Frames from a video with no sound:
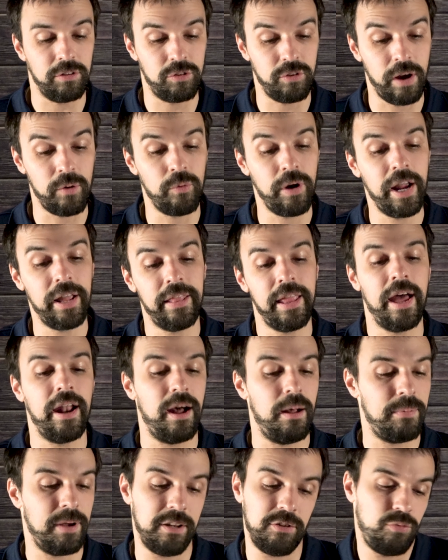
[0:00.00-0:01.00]
So I ran that
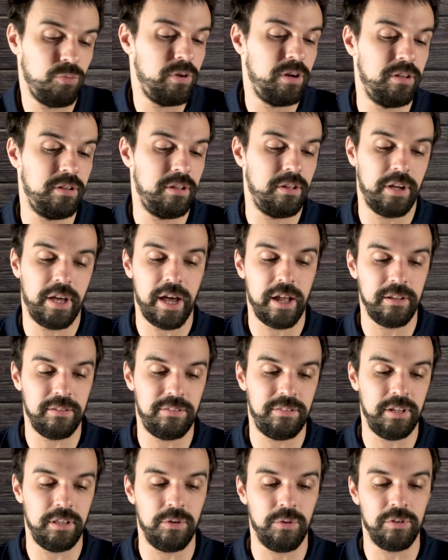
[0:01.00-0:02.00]
up. I just wanted to kind of
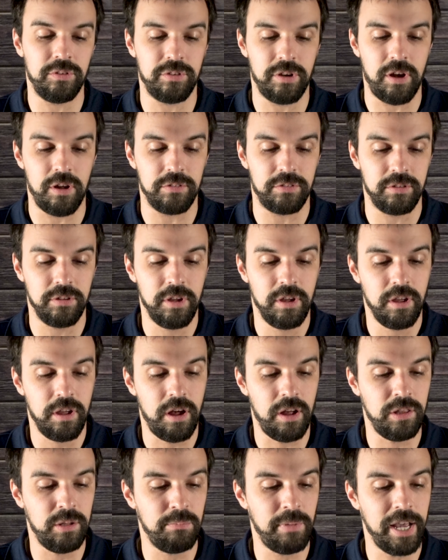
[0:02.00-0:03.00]
see the results.
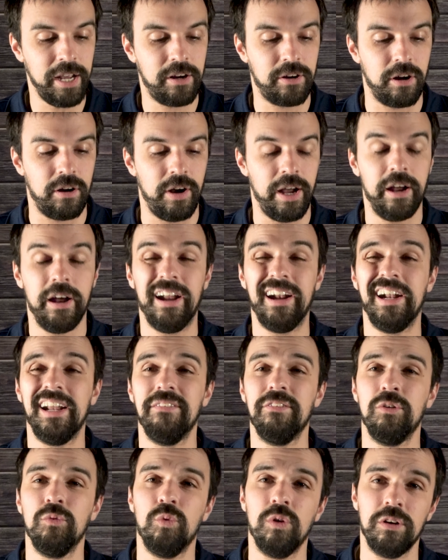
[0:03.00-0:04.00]
On the Micro, I got an
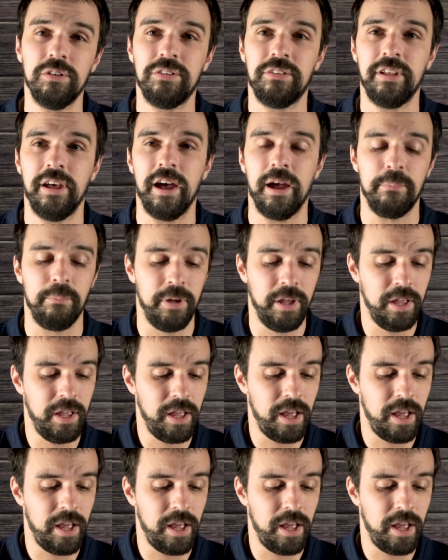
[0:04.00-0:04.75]
even worse time.